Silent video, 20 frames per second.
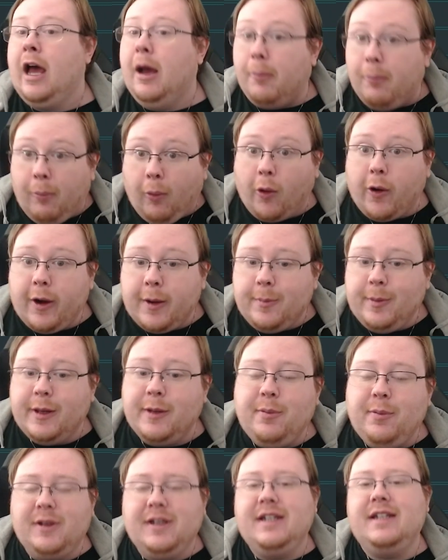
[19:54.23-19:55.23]
More
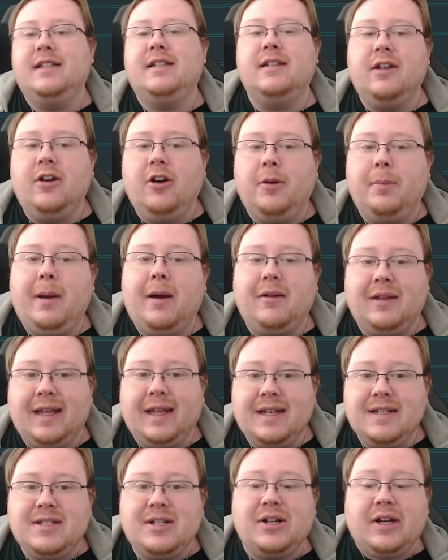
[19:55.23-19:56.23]
people need to know about
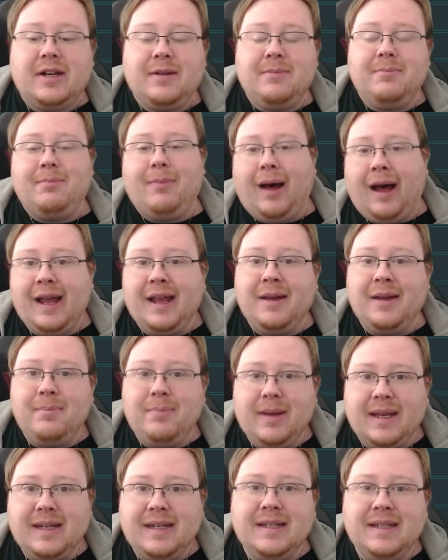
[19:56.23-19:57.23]
Lancer, in my
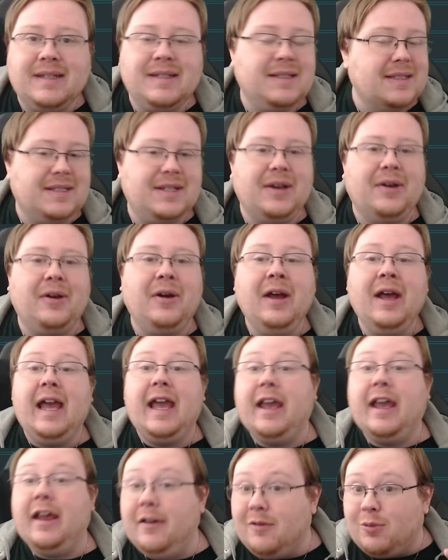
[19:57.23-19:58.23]
opinion. So
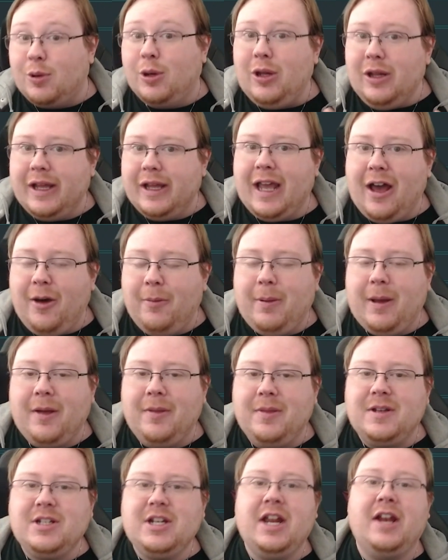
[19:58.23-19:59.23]
it really help out
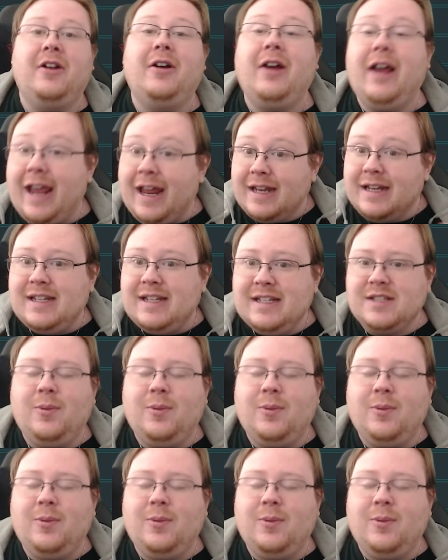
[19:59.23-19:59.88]
the channel, and as